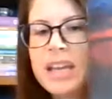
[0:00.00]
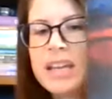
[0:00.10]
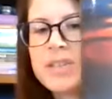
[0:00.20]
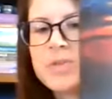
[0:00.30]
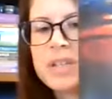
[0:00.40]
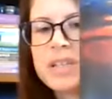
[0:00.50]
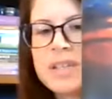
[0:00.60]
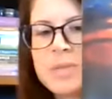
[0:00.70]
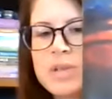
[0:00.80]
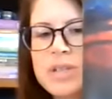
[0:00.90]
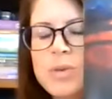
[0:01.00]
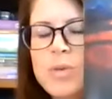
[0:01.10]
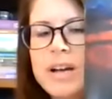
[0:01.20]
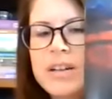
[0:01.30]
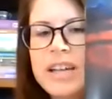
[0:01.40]
He's written this book, The
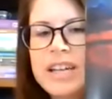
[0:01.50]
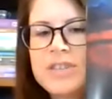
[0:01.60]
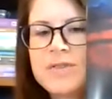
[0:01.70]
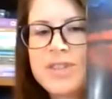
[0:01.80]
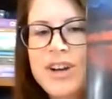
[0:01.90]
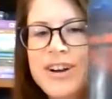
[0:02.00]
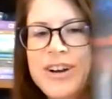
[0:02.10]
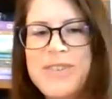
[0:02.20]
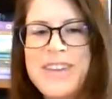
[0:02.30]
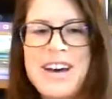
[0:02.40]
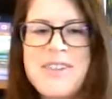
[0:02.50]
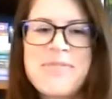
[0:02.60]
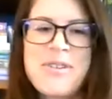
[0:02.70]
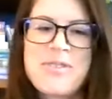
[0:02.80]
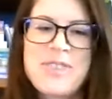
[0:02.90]
Wild Edge of Sorrow, that
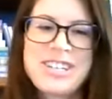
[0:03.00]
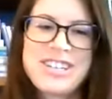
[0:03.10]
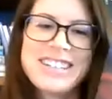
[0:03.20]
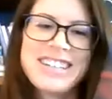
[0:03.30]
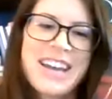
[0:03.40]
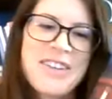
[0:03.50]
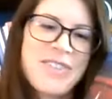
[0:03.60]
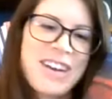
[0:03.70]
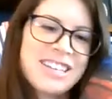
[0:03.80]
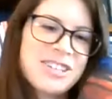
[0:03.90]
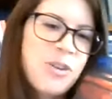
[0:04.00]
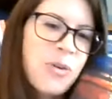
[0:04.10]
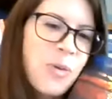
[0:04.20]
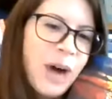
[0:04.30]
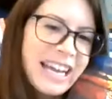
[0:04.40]
both Rachel and I find
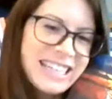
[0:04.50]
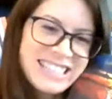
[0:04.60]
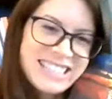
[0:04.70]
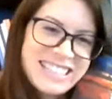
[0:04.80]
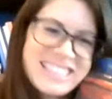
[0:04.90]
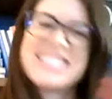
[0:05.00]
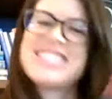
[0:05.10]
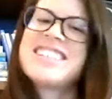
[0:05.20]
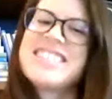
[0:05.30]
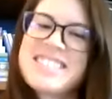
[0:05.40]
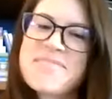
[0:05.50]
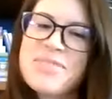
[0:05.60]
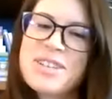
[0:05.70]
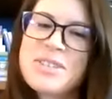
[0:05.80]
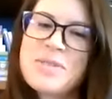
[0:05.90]
quite delicious,
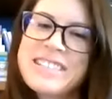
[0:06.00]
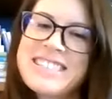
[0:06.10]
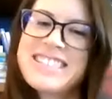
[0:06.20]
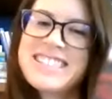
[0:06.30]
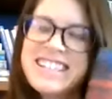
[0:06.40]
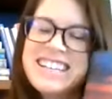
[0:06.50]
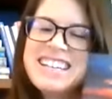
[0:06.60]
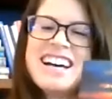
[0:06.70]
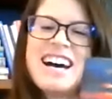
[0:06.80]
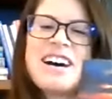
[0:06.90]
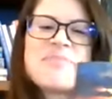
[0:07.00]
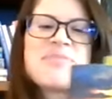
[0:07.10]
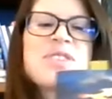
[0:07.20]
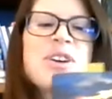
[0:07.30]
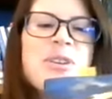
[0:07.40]
book twins.
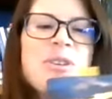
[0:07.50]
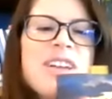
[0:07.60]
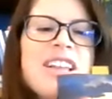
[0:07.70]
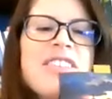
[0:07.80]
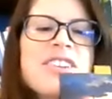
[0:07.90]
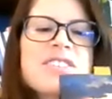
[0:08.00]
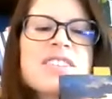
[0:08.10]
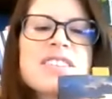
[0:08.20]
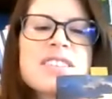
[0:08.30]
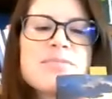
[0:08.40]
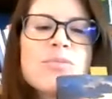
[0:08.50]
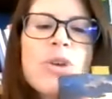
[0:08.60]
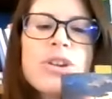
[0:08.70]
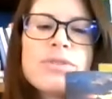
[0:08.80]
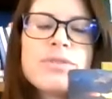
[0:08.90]
So there's some
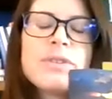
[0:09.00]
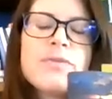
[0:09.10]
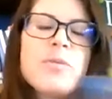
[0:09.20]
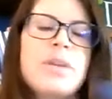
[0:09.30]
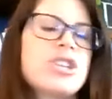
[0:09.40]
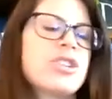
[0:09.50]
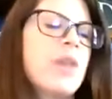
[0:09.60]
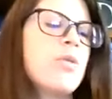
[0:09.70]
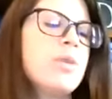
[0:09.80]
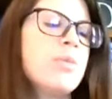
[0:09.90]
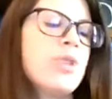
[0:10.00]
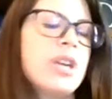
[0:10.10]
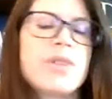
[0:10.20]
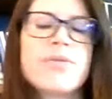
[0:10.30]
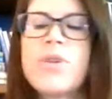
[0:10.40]
wonderful information that we'll be
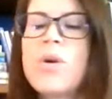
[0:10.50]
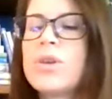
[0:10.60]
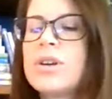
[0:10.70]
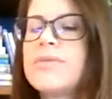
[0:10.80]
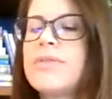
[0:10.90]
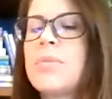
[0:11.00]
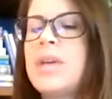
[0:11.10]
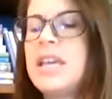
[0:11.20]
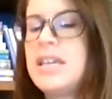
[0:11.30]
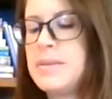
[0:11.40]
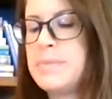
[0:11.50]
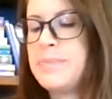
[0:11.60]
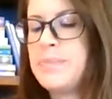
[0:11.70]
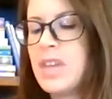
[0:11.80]
bringing forward from him.